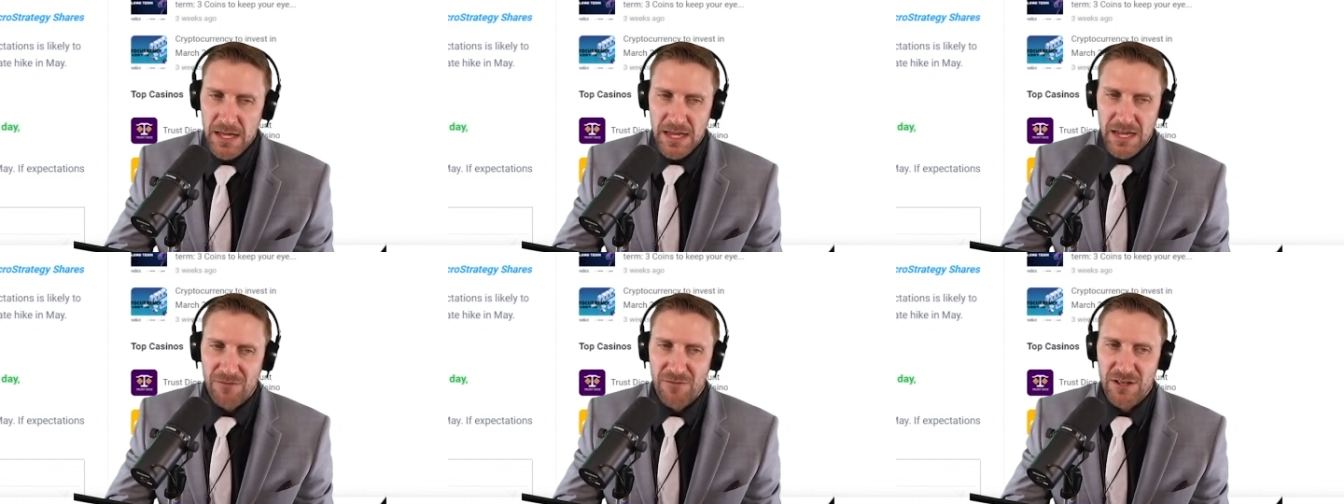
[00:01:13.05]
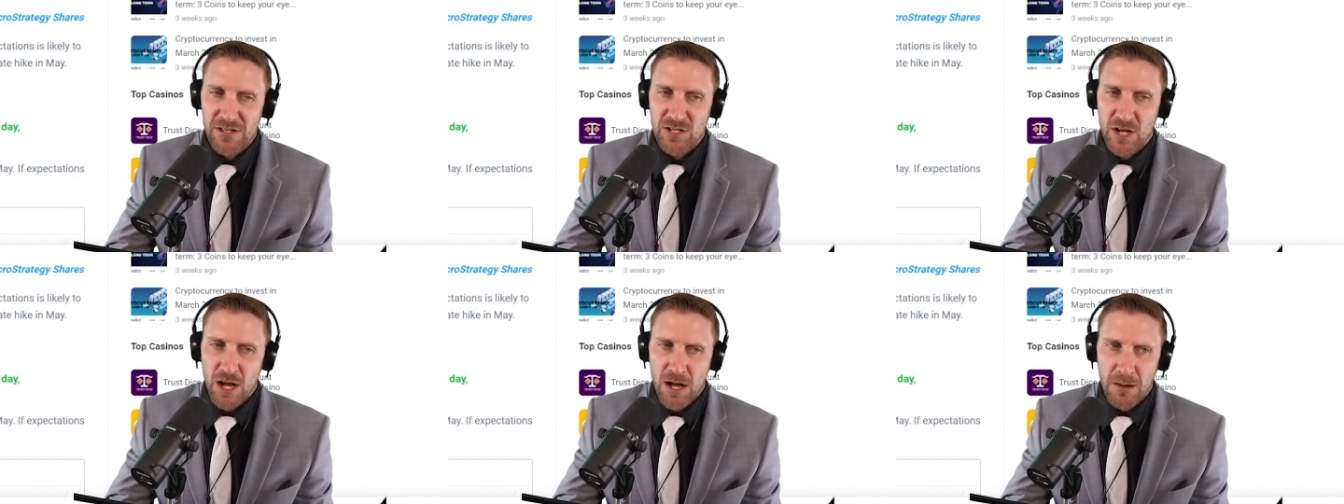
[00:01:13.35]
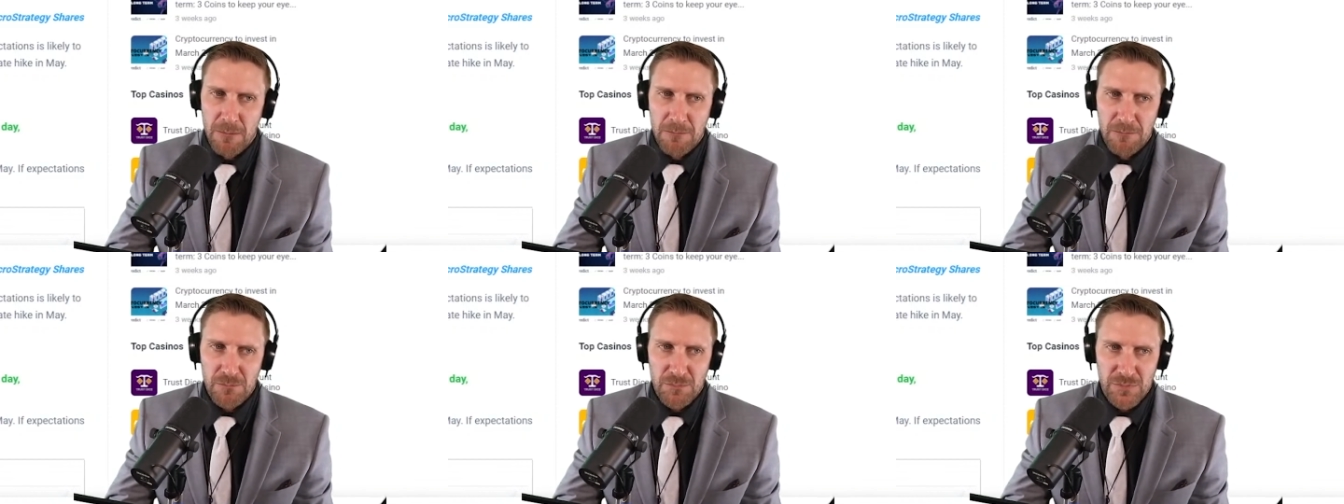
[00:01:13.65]
If it's
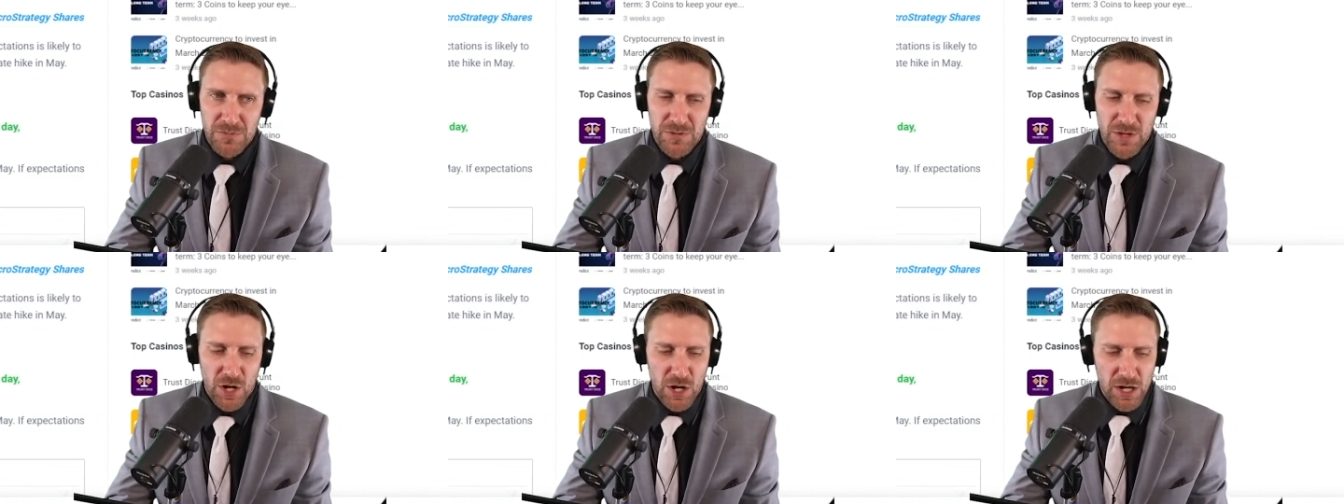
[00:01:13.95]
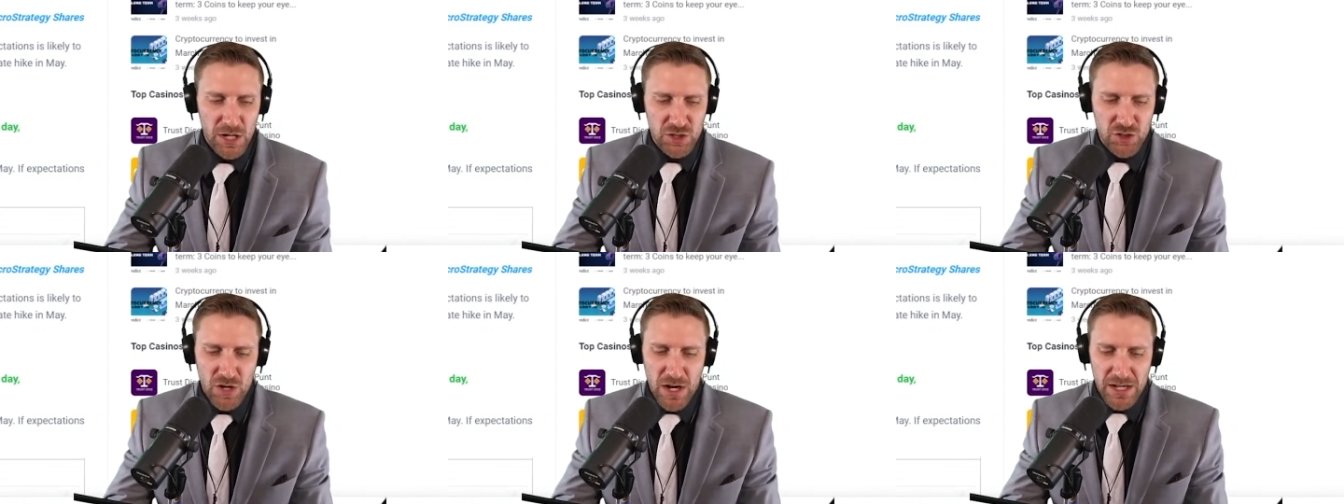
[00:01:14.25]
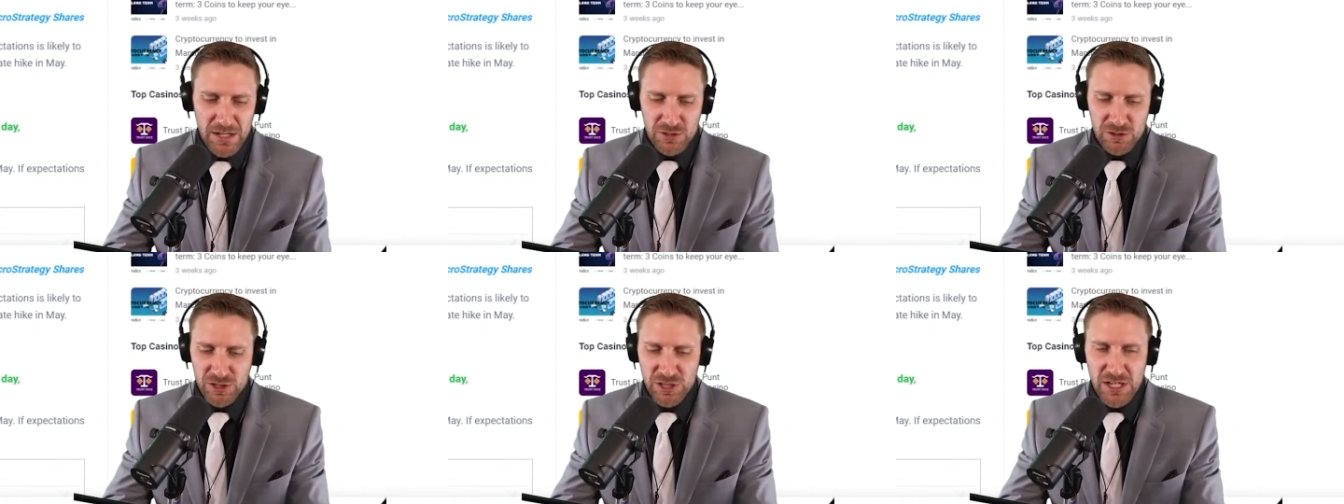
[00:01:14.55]
up, they're going to
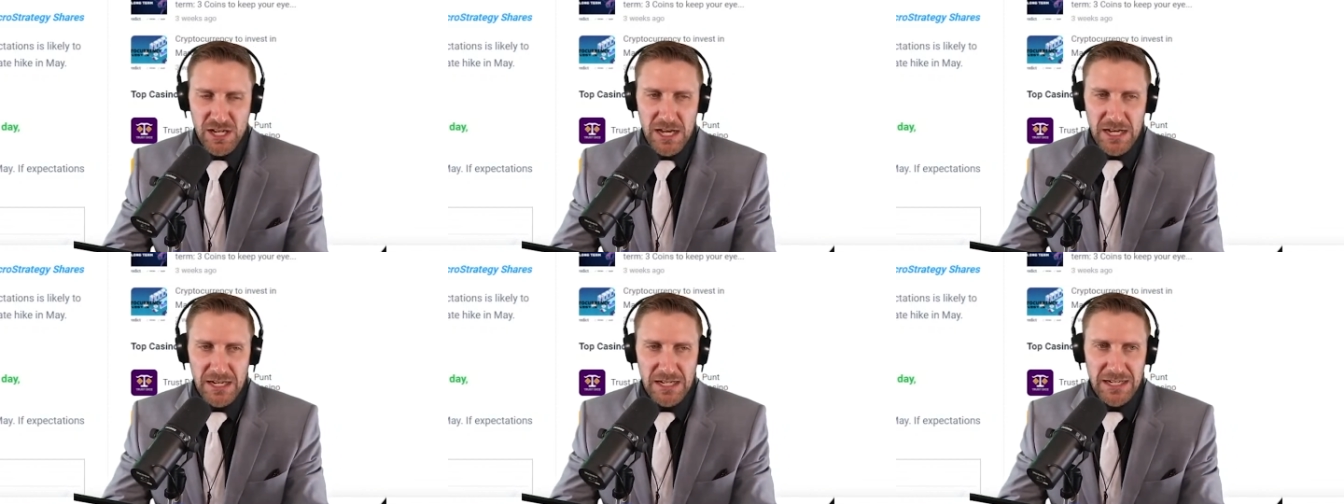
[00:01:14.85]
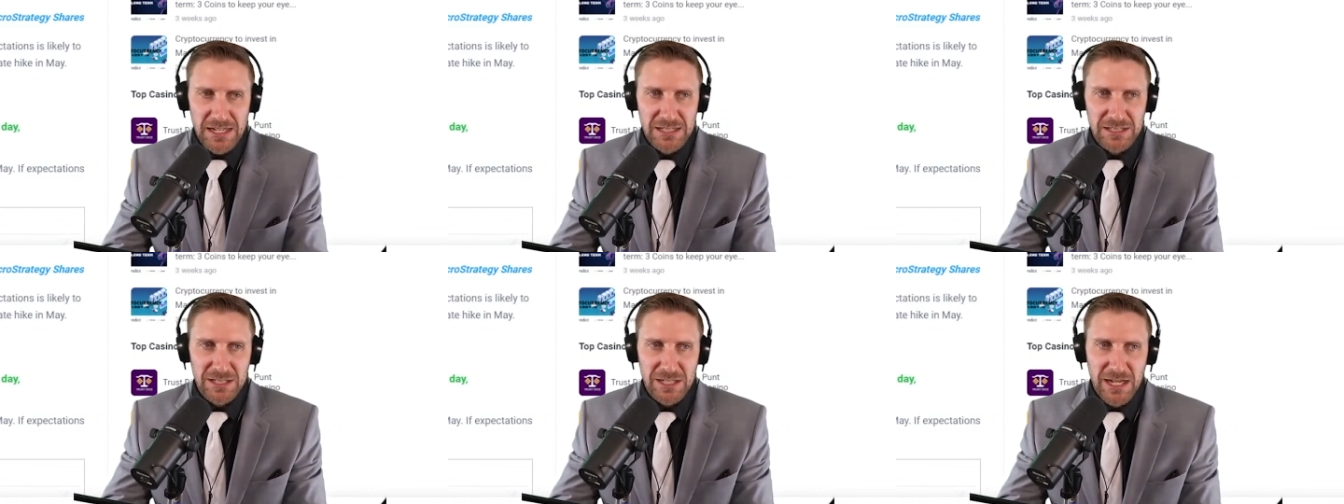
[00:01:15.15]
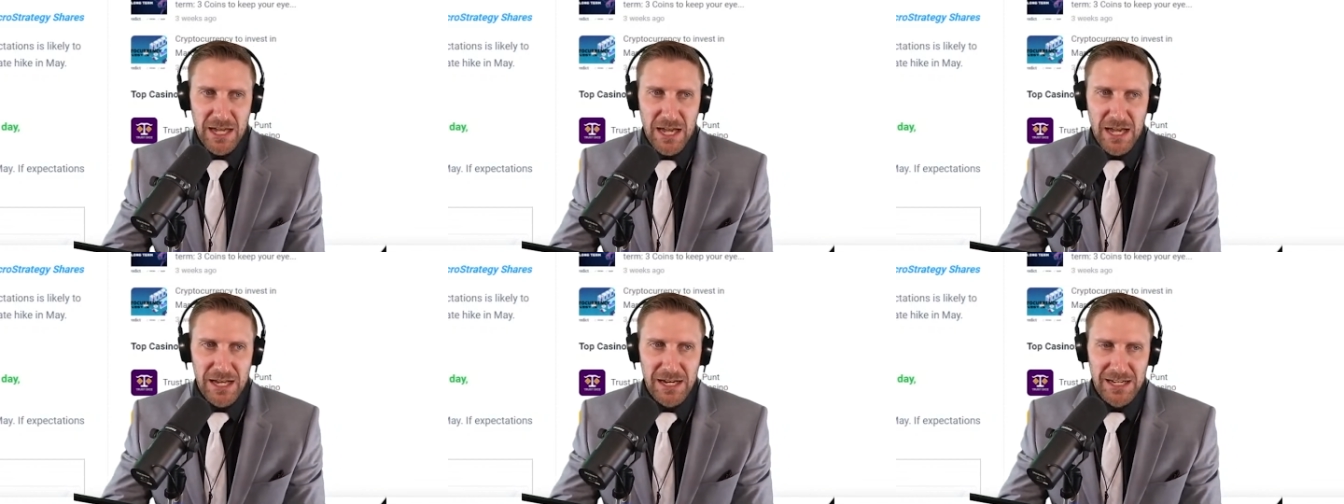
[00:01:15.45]
try their shenanigans
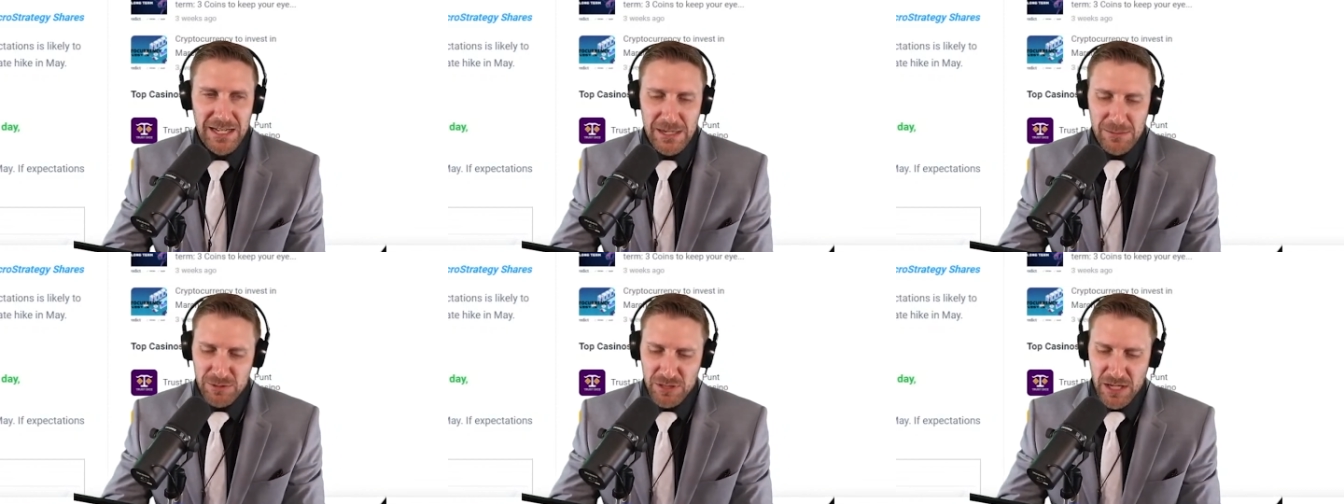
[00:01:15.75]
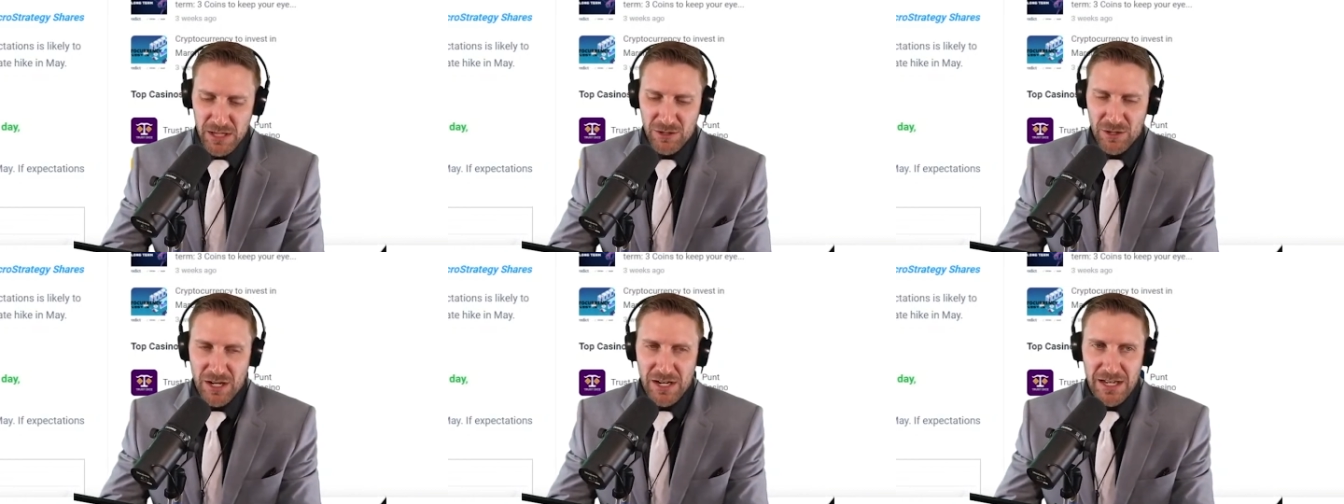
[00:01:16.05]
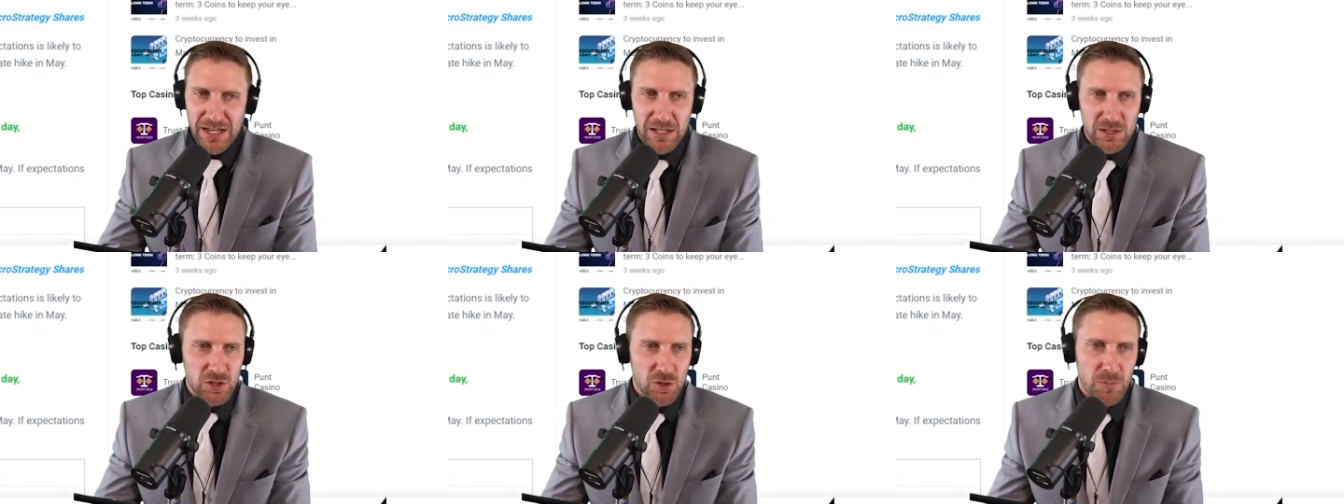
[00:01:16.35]
again and keep saying they're going
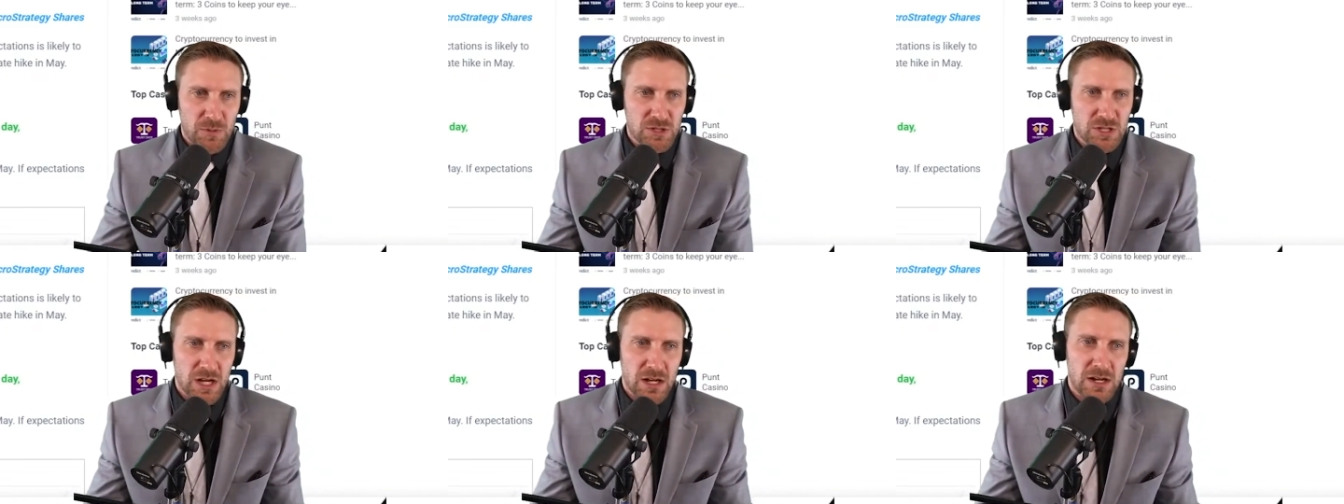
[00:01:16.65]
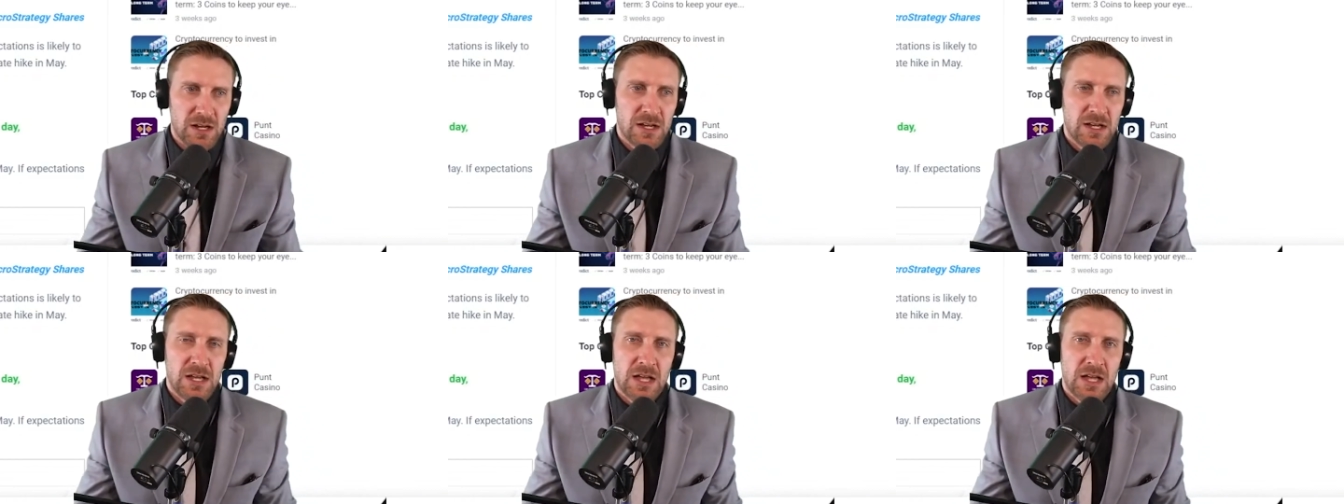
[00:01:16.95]
to get 2%.